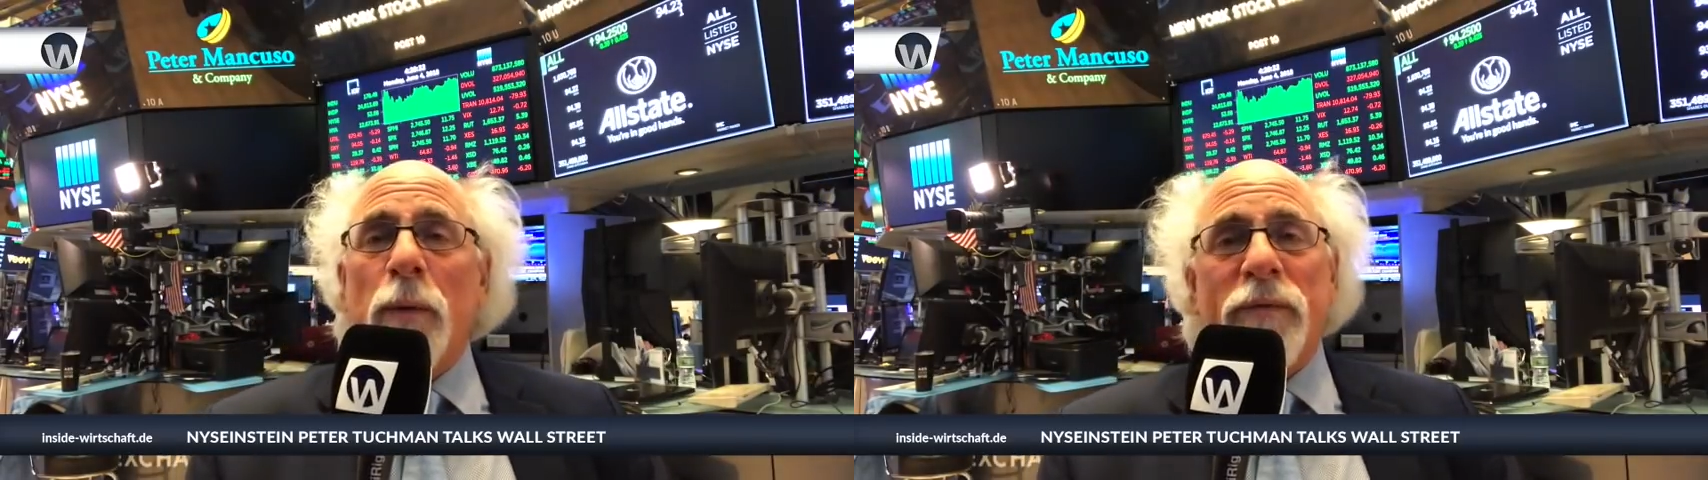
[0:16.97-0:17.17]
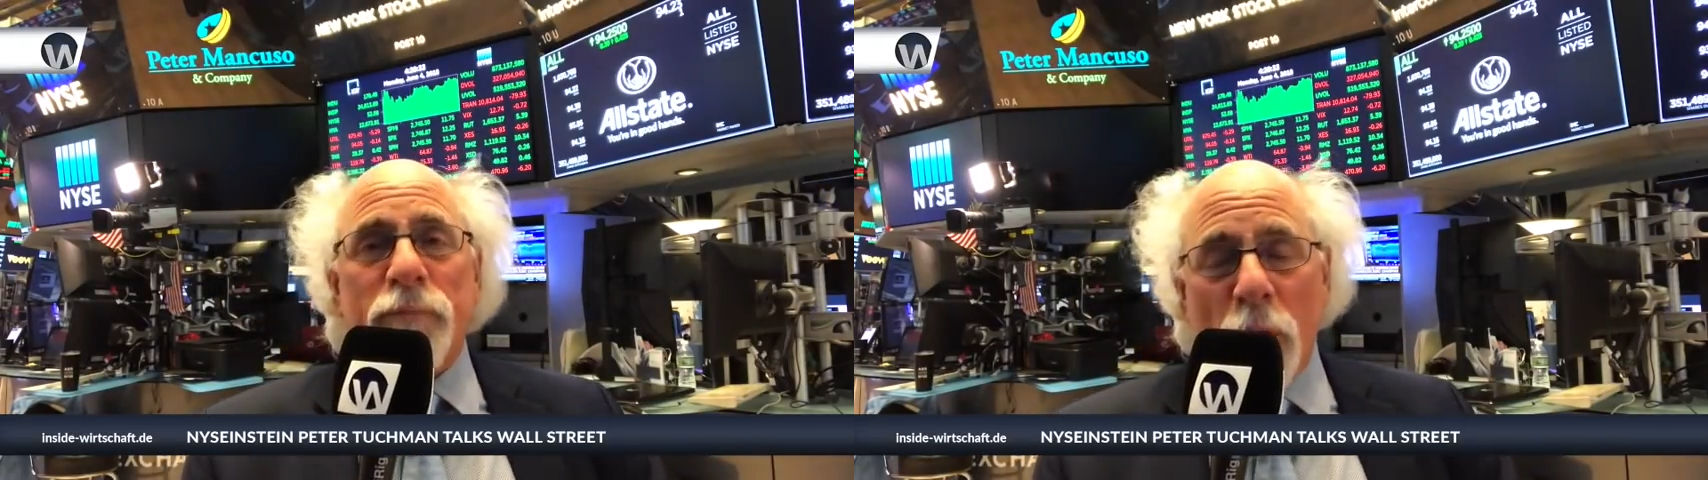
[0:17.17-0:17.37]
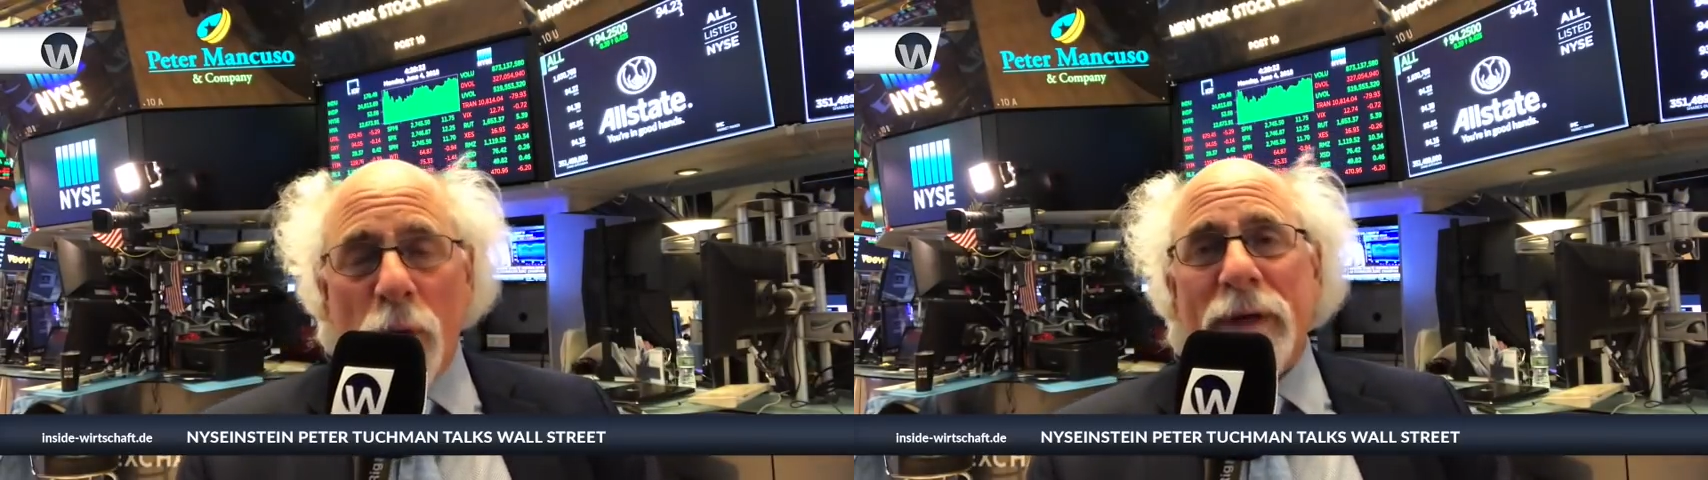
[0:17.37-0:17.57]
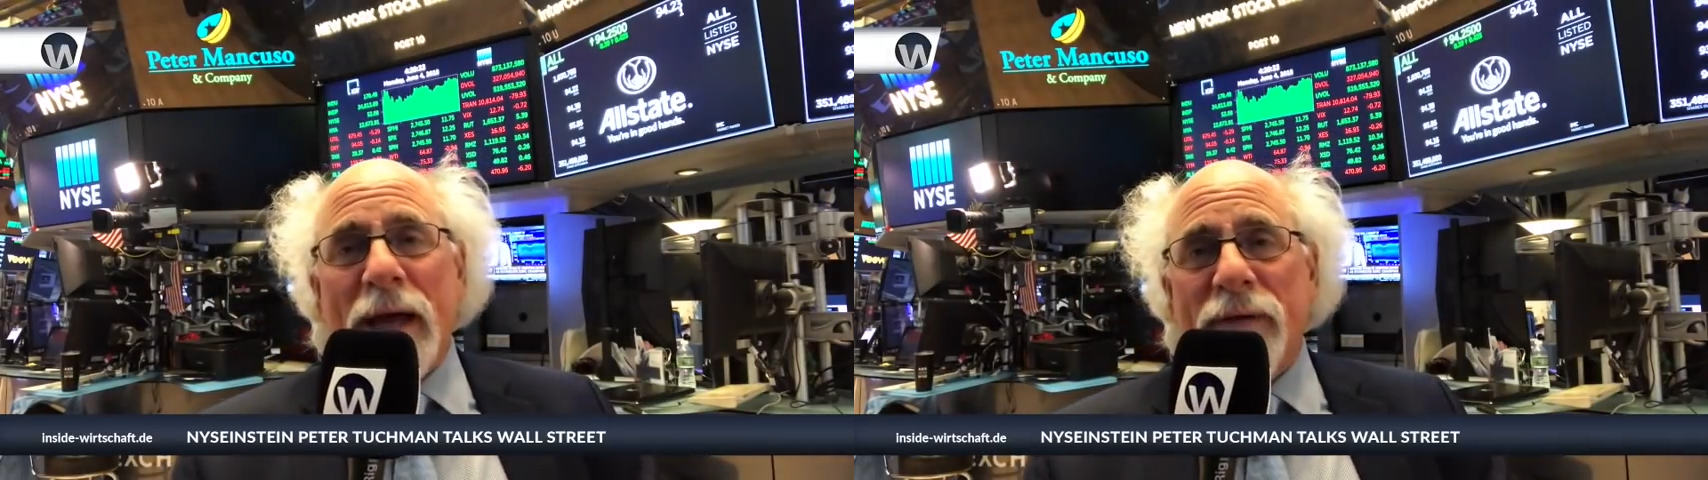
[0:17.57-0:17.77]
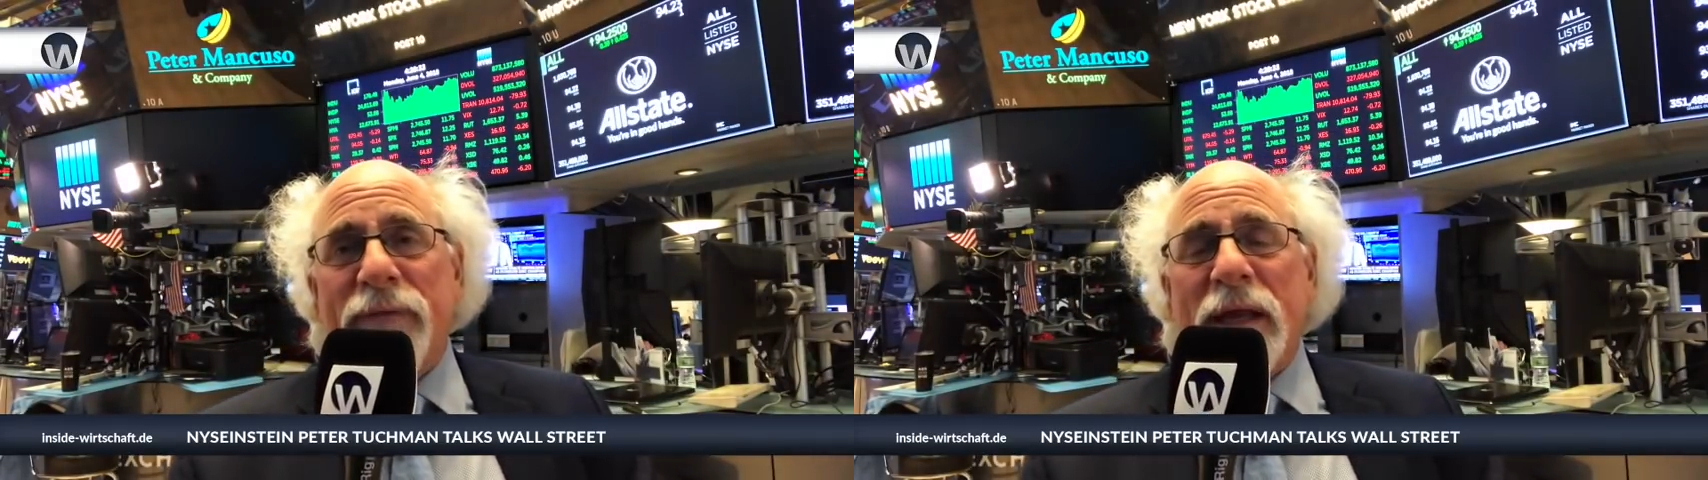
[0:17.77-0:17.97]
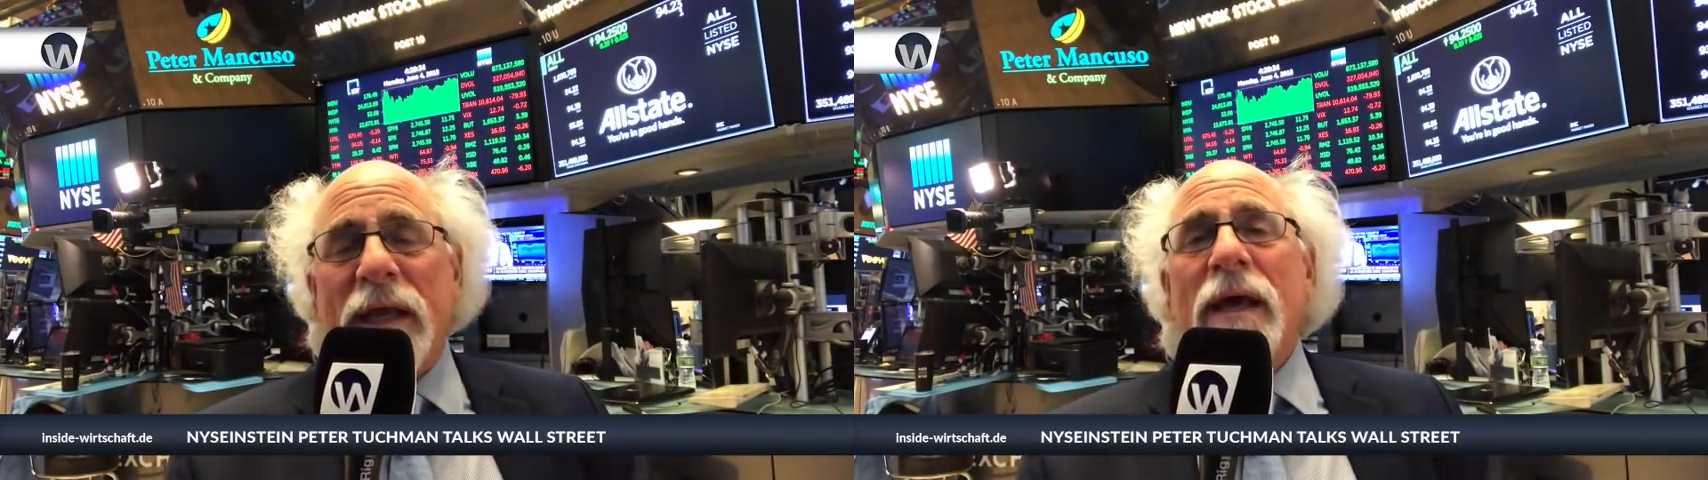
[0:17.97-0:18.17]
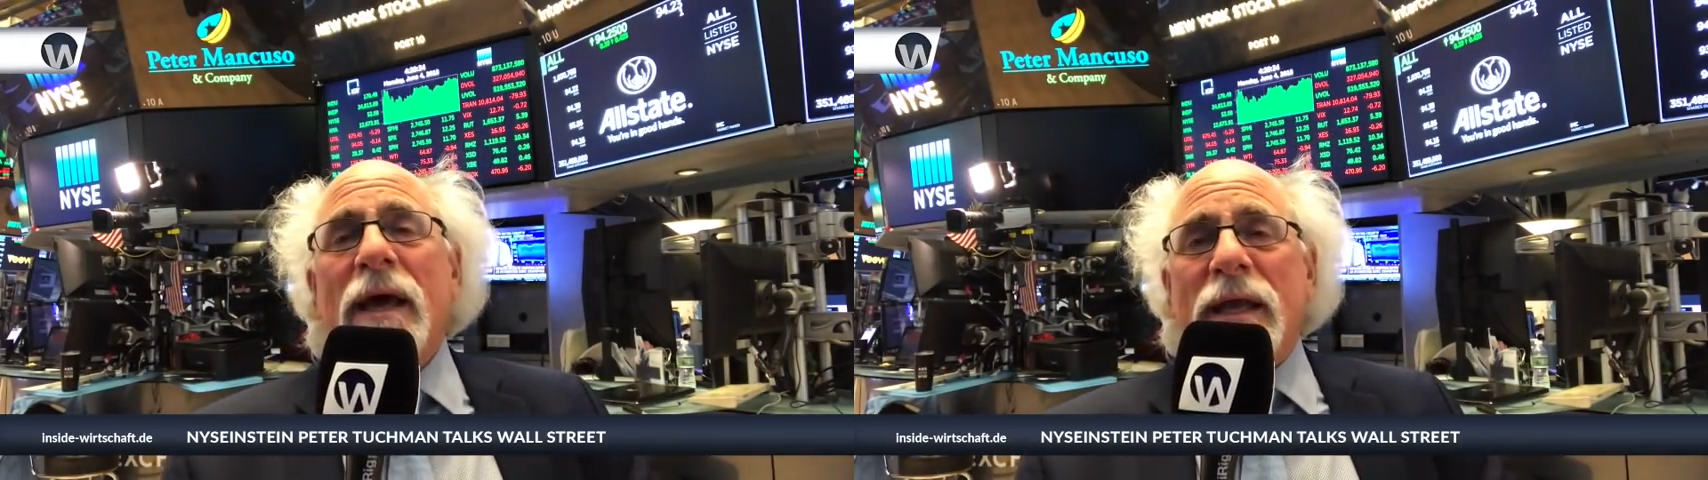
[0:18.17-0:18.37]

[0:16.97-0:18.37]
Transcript: We've broken out of any